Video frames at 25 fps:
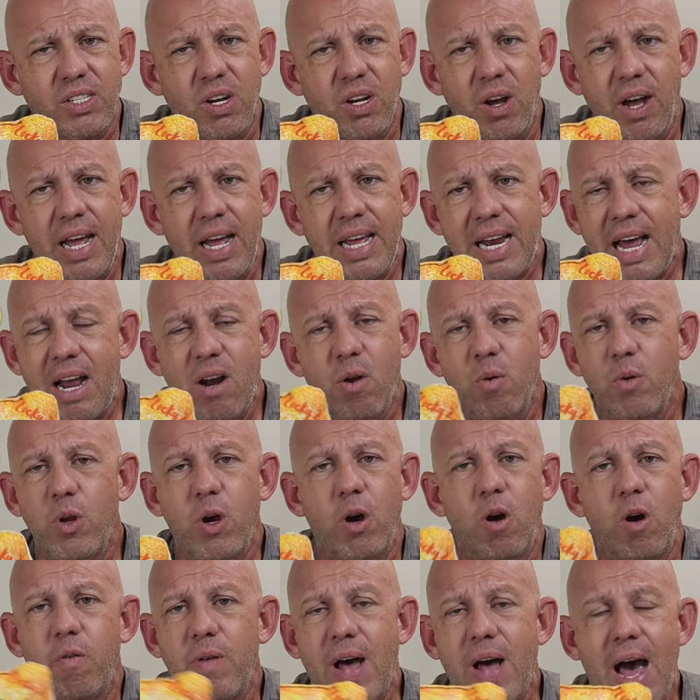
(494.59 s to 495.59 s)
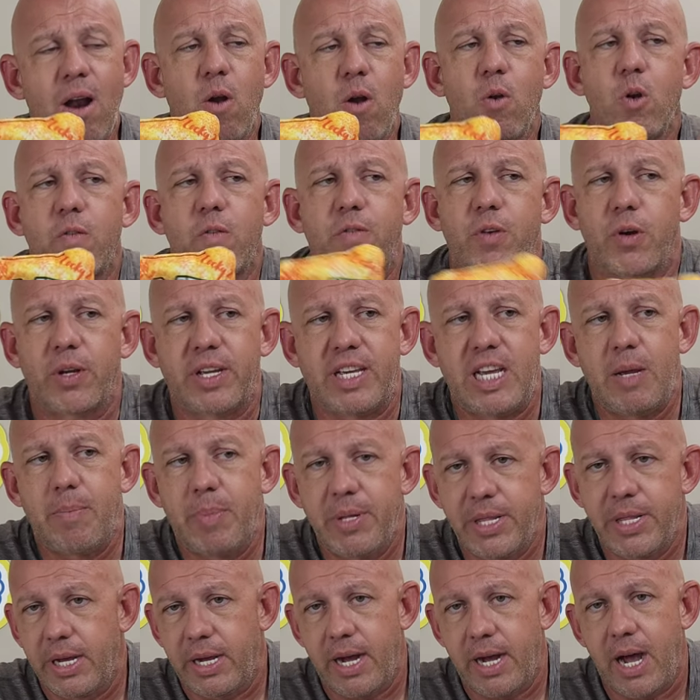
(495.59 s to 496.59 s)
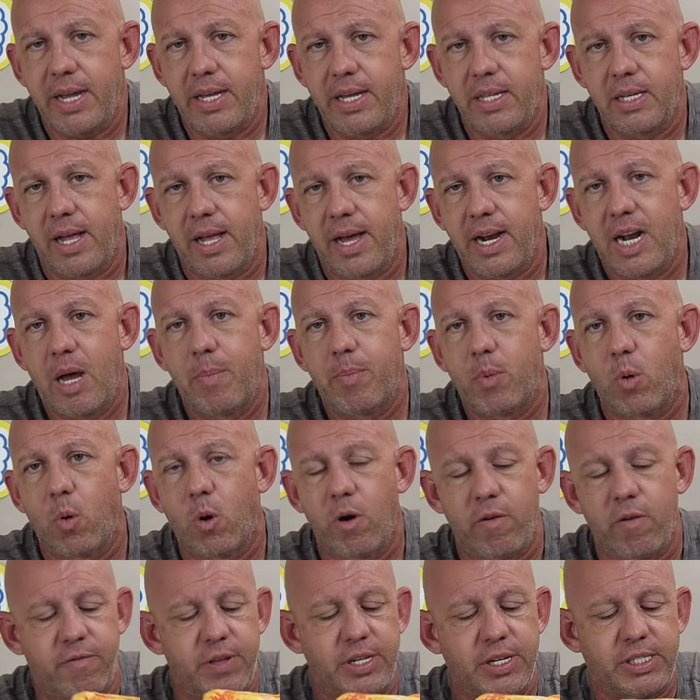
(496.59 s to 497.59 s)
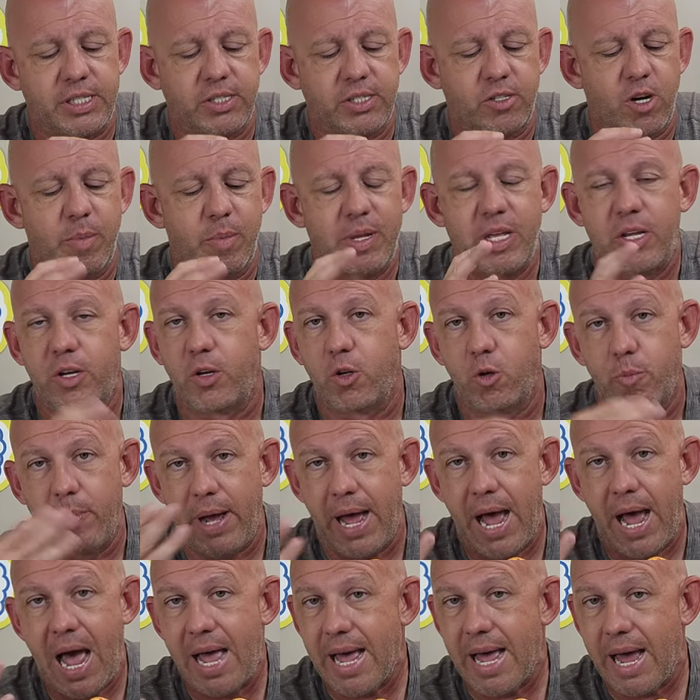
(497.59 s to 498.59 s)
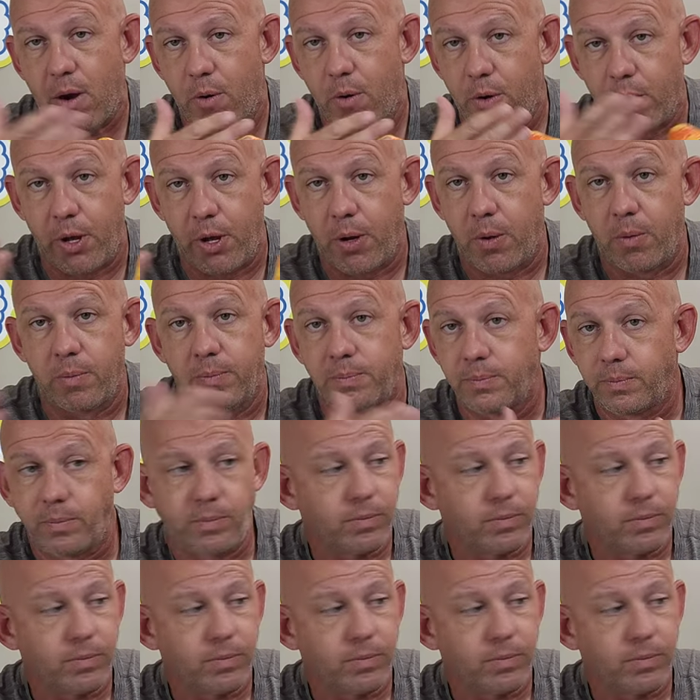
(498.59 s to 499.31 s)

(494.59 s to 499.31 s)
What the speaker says: So I don't know if they're keeping the Kaki lineup or if this is going to be the new bag. I don't know.